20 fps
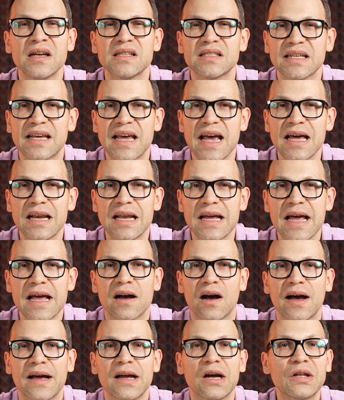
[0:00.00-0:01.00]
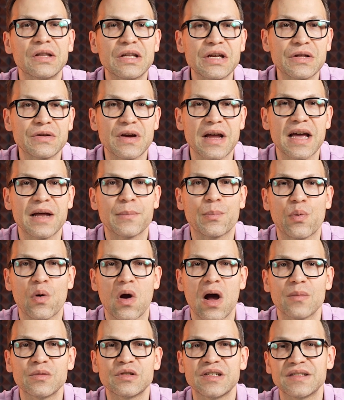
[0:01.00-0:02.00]
Sakana AI, on the other hand,
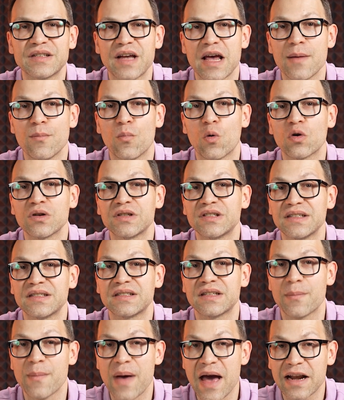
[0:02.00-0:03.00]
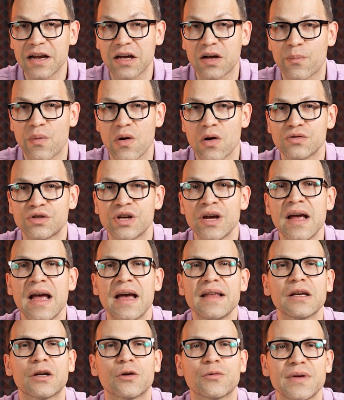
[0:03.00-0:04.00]
promises a more systematic approach
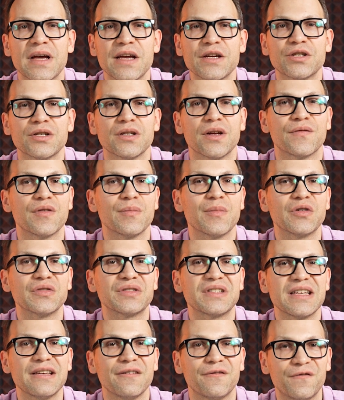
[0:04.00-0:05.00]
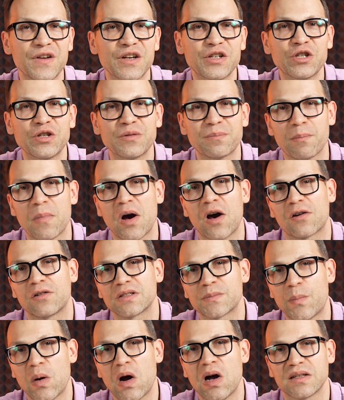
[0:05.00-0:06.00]
and the creation of the most efficient
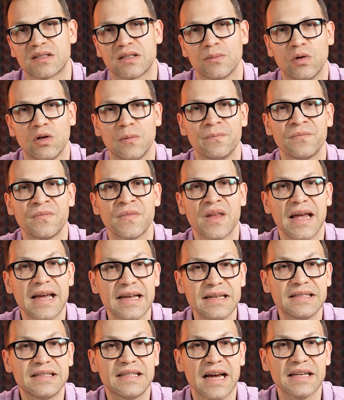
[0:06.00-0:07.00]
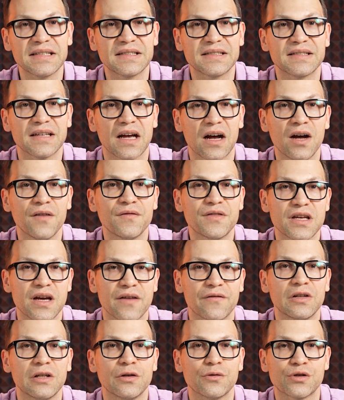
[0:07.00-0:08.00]
models possible. In tests of the
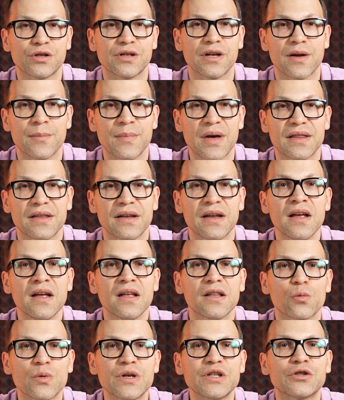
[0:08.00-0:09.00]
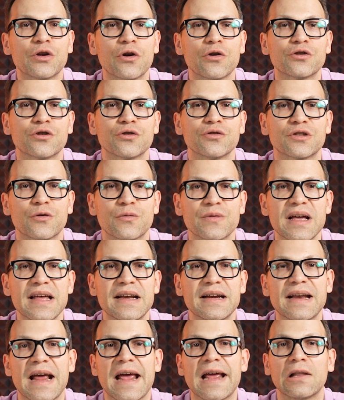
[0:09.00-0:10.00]
evolutionary method, the researchers
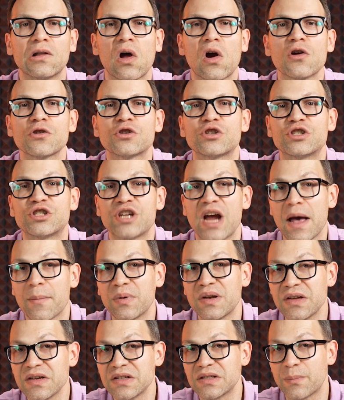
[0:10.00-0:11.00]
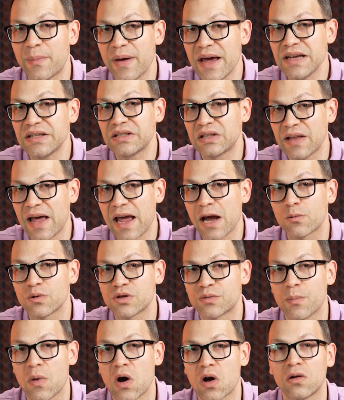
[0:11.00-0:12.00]
created a large Japanese-based
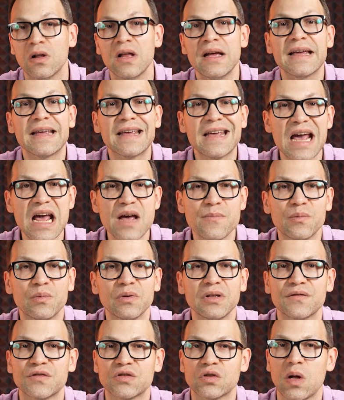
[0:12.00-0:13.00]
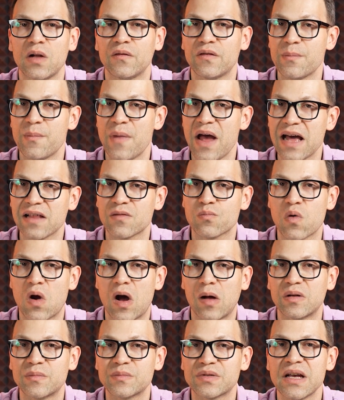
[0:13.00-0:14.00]
language model capable of solving math
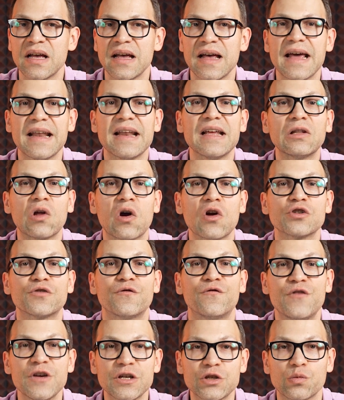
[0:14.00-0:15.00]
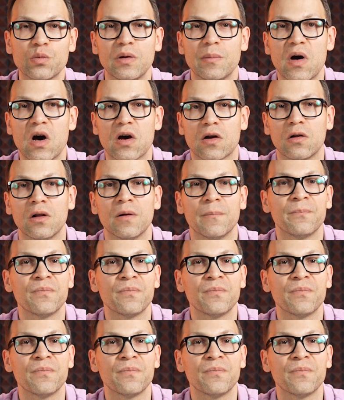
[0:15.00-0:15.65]
problems and a large visual model.